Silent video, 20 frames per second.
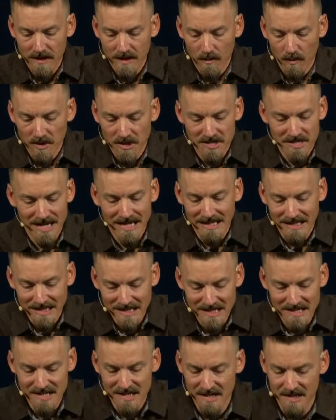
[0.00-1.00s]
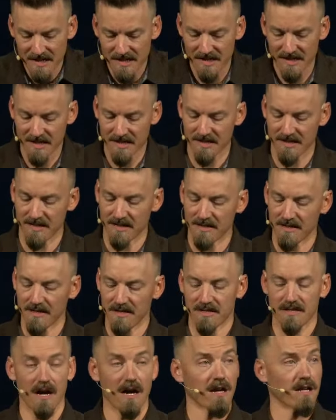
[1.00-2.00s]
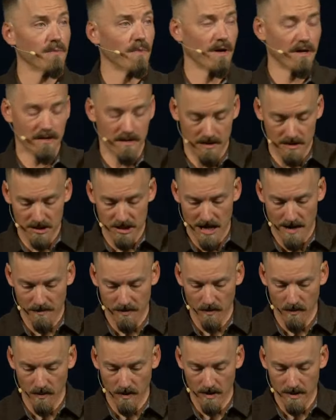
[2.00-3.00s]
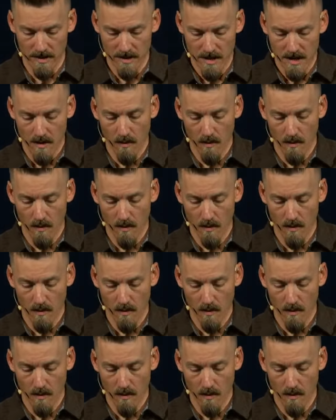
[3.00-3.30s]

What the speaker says: which is at least consistent, he's talking about in chapter 1.